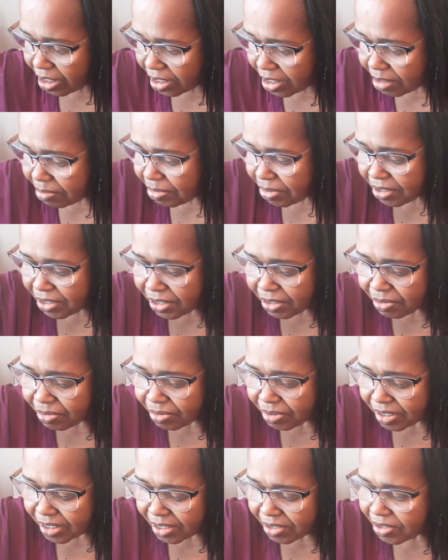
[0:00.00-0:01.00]
Let me see
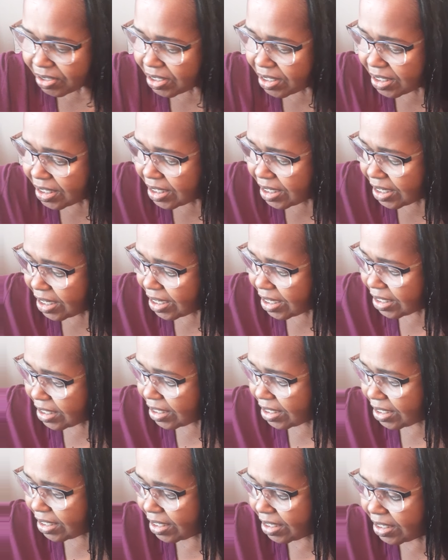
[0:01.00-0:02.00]
what else did I
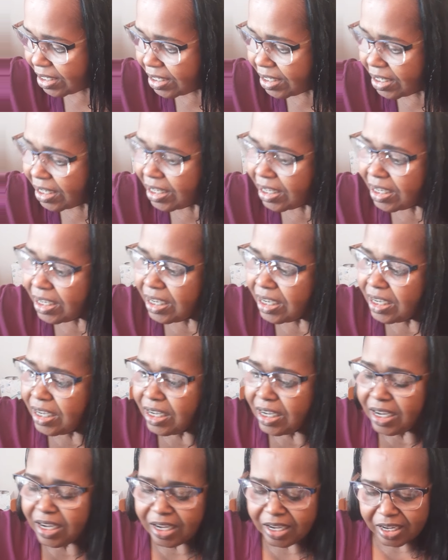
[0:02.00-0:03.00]
get.
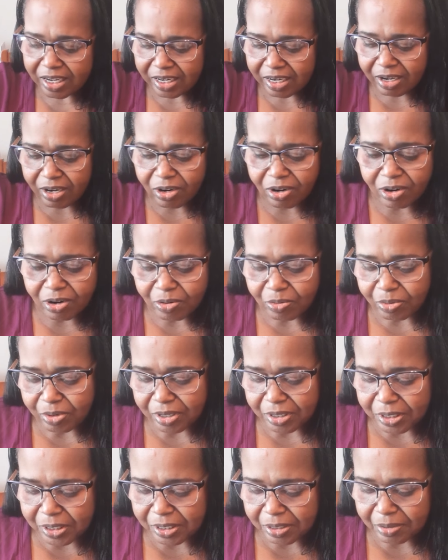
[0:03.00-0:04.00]
And I
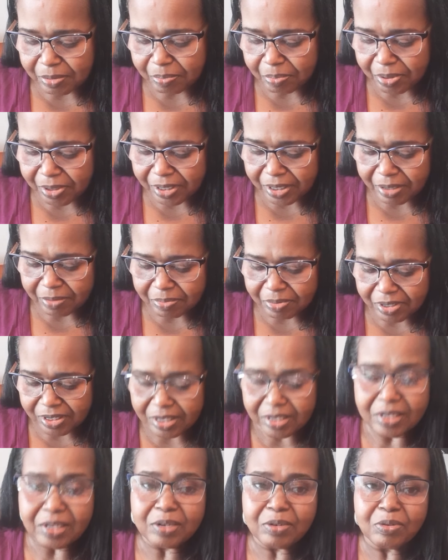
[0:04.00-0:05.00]
always pick up
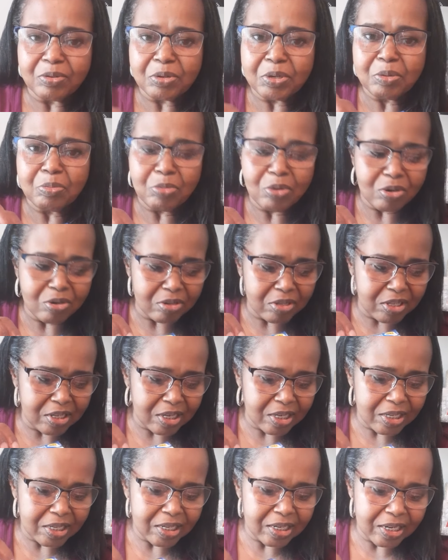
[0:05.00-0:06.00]
these little small
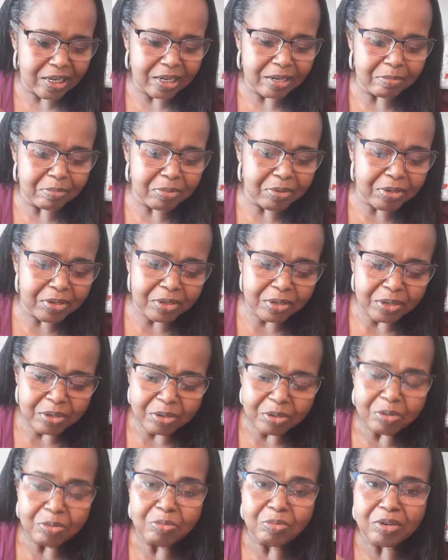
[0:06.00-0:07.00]
desk lamps
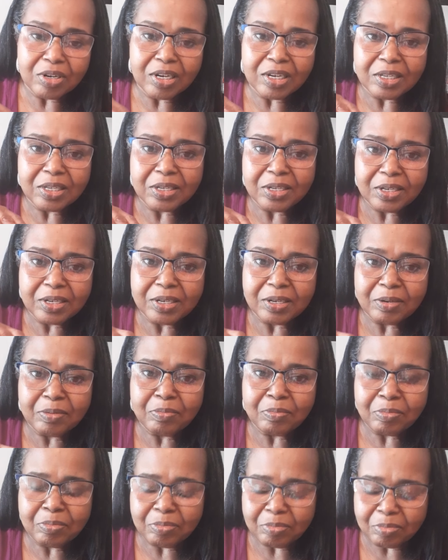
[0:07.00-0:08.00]
when I see them.